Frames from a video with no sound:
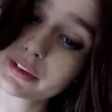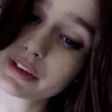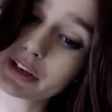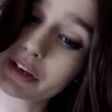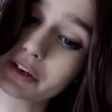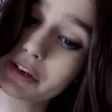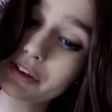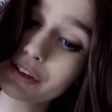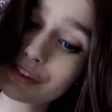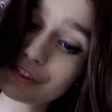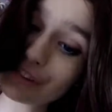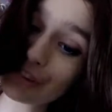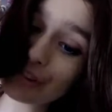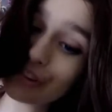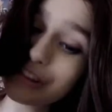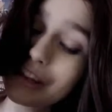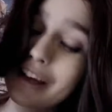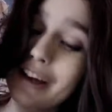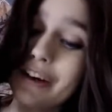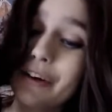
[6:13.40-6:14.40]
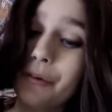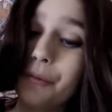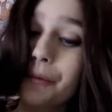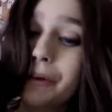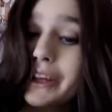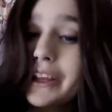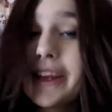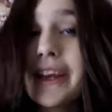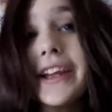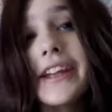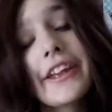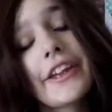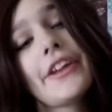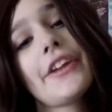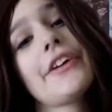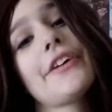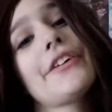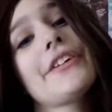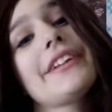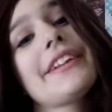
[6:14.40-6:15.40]
girls are really
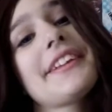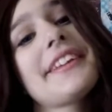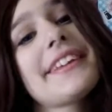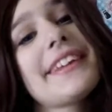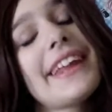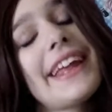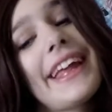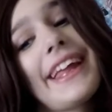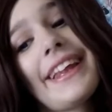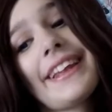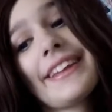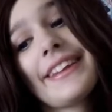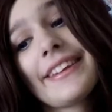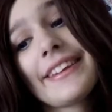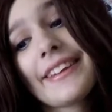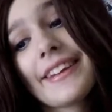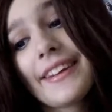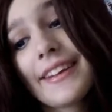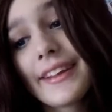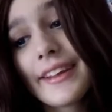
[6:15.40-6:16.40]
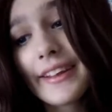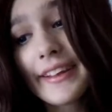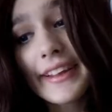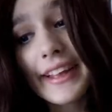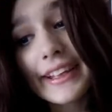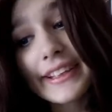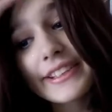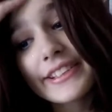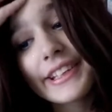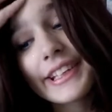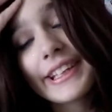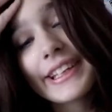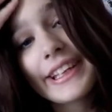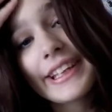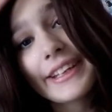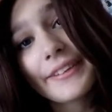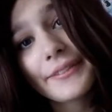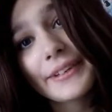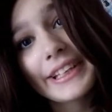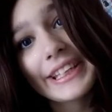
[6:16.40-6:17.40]
cute and actually
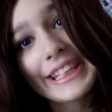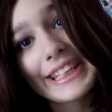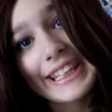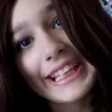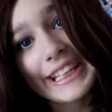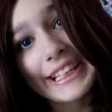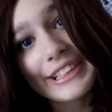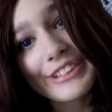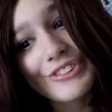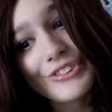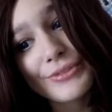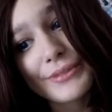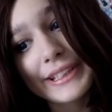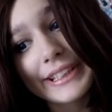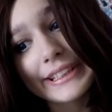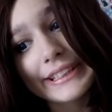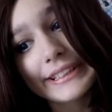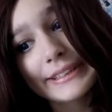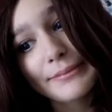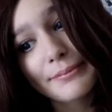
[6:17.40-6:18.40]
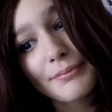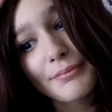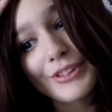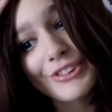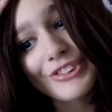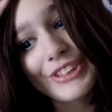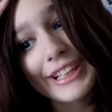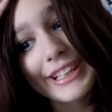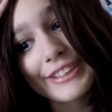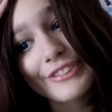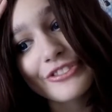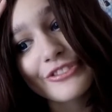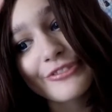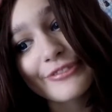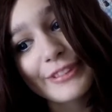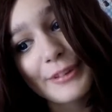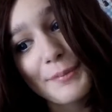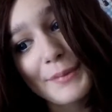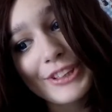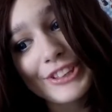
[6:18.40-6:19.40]
I really like this week besides
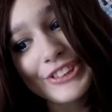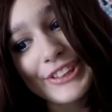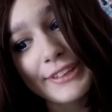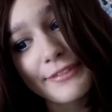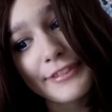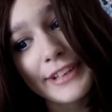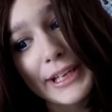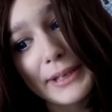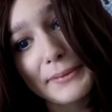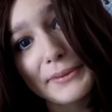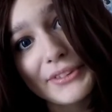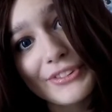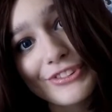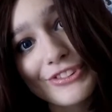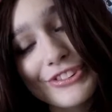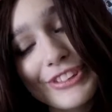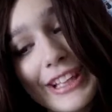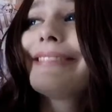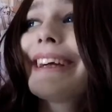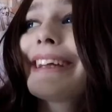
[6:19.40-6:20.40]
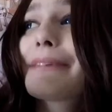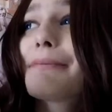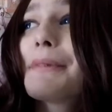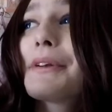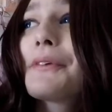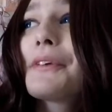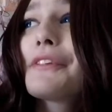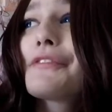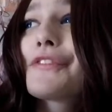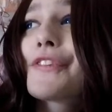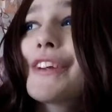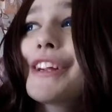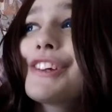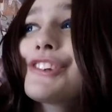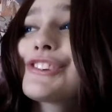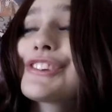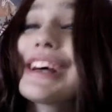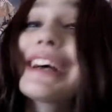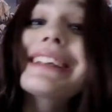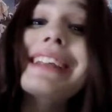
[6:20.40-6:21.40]
the missing fibers let me
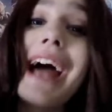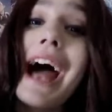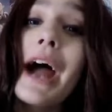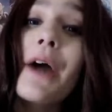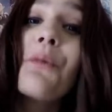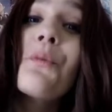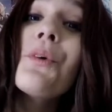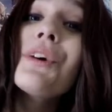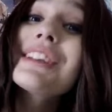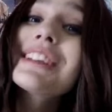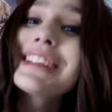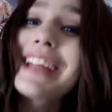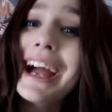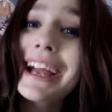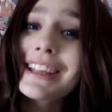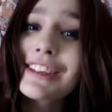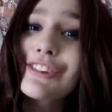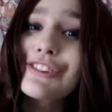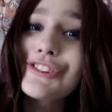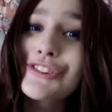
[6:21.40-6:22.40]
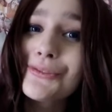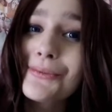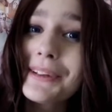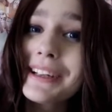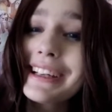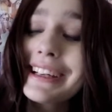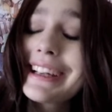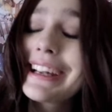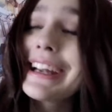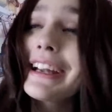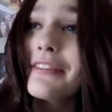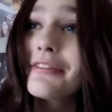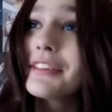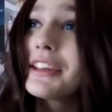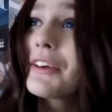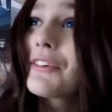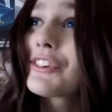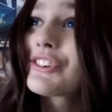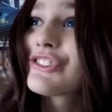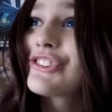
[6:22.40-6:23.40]
rephrase that I would like this week if
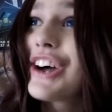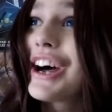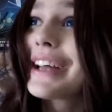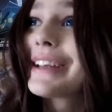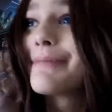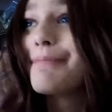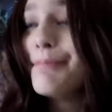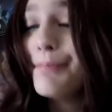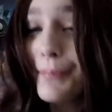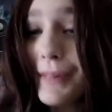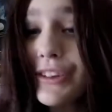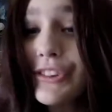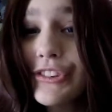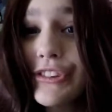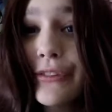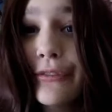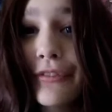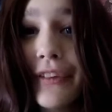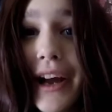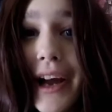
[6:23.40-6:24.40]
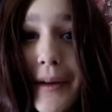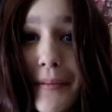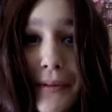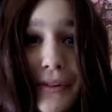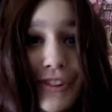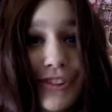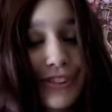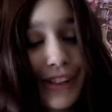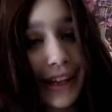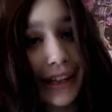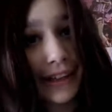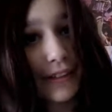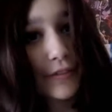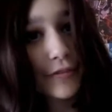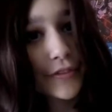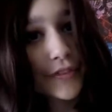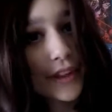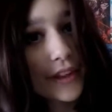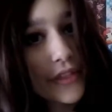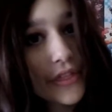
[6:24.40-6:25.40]
there was not missing fibers and
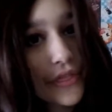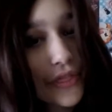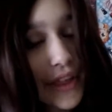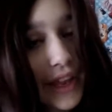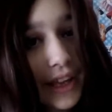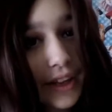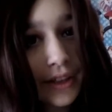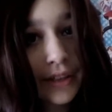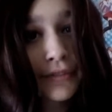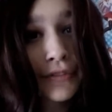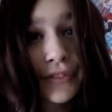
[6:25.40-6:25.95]
if the thing on the